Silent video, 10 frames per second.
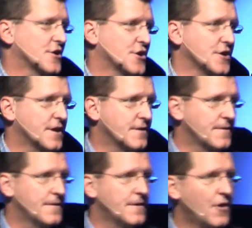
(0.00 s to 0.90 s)
good.
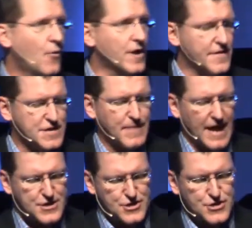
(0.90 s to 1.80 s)
What did this
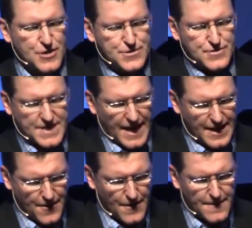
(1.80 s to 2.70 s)
passage of scripture say
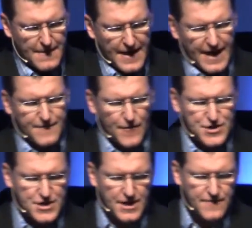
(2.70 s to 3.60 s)
here in
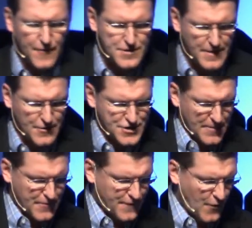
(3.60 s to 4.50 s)
First in First Peter
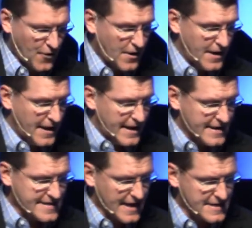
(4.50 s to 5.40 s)
chapter 4? It
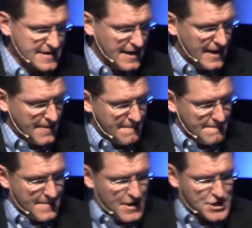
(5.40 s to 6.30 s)
says,
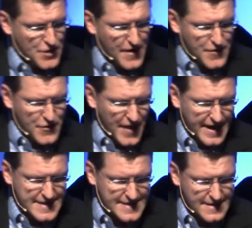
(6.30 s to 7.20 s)
so that the
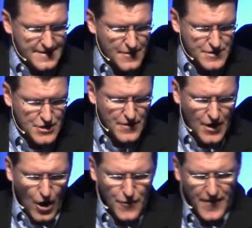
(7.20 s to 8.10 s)
things so that
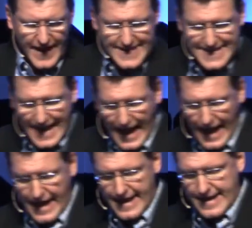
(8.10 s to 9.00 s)
all things
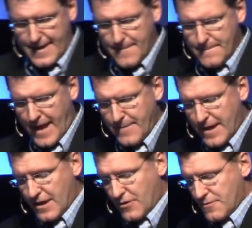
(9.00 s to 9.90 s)
god may
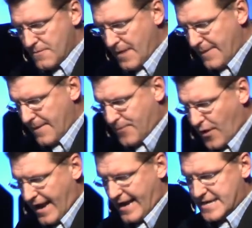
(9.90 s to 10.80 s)
be may be
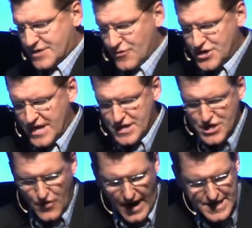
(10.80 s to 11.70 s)
praised through jesus
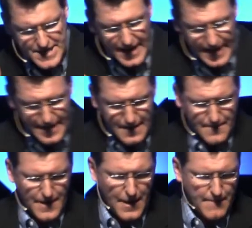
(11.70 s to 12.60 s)
christ to
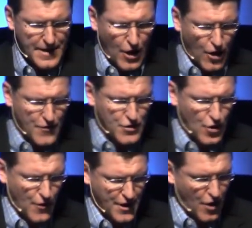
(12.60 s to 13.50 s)
him be all the
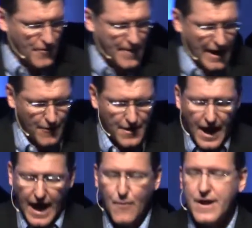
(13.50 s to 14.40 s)
glory and all the power
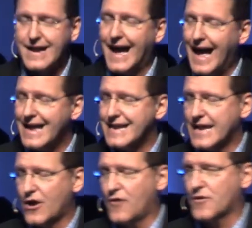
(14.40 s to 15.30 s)
i want god to get
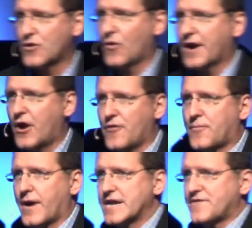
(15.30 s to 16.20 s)
all the glory and all the
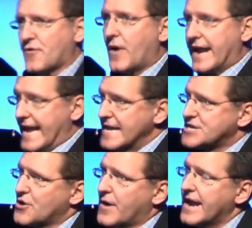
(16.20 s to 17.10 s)
praise for what he's
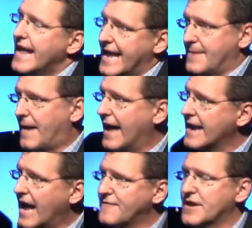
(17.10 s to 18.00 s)
doing in my
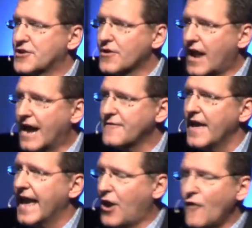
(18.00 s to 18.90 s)
life and in your life
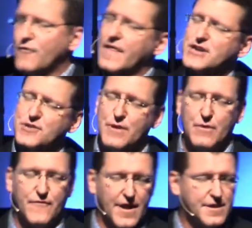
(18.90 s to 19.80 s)
and hopefully that should be
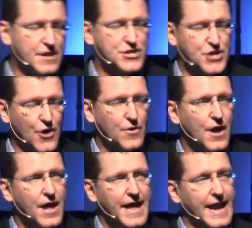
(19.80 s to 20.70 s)
reflected and showed
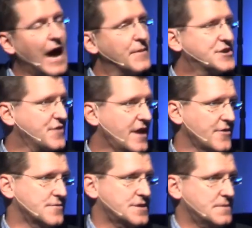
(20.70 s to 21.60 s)
in how we treat
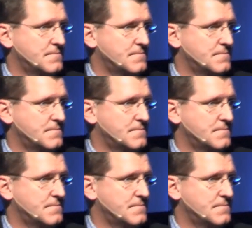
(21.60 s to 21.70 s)
others